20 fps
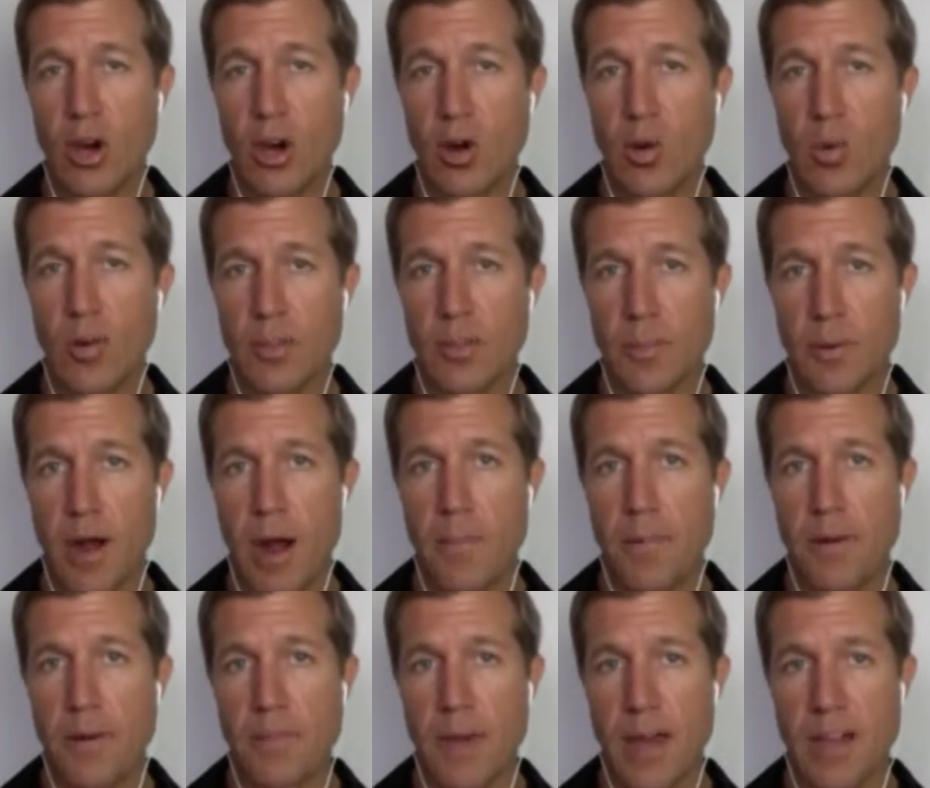go with a
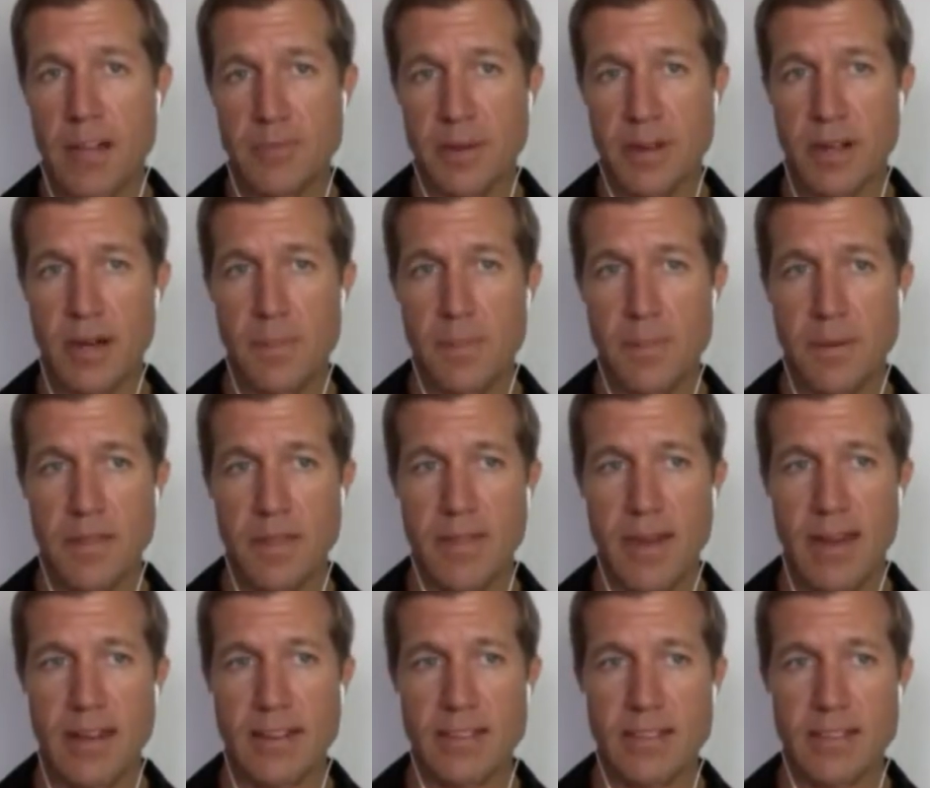property management company
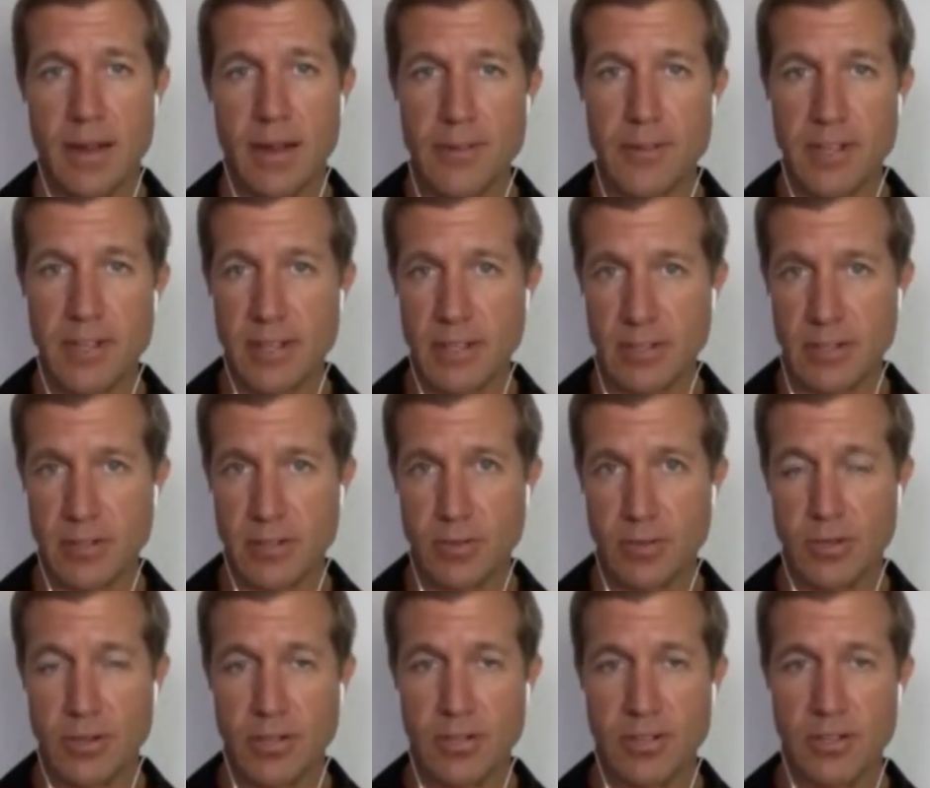that is leveraging these
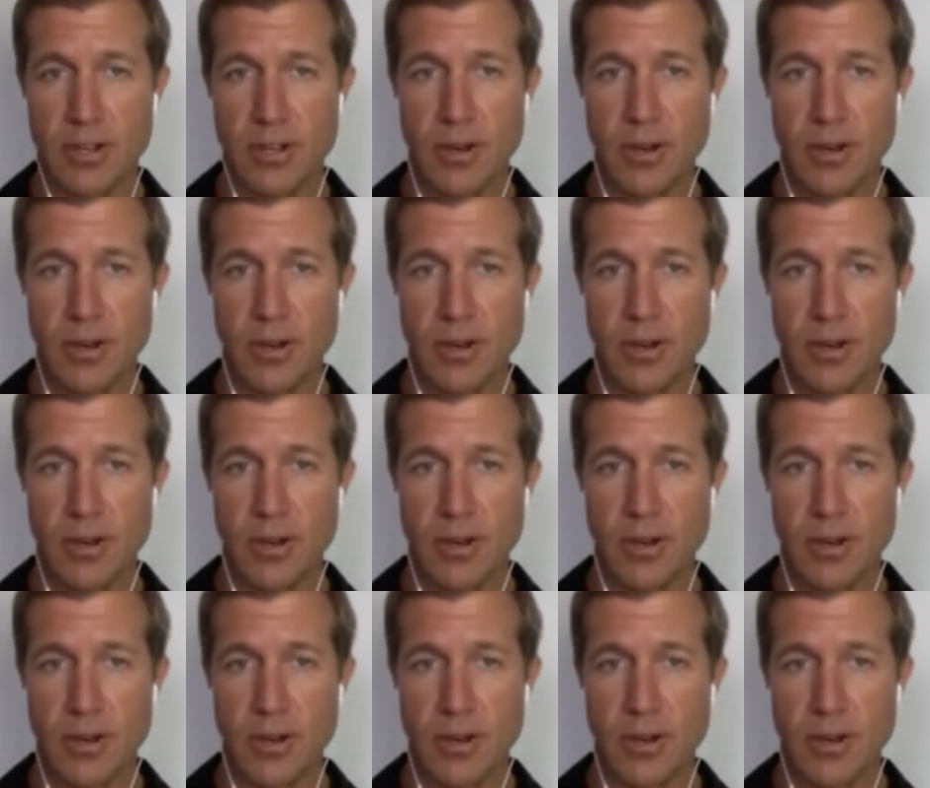tools.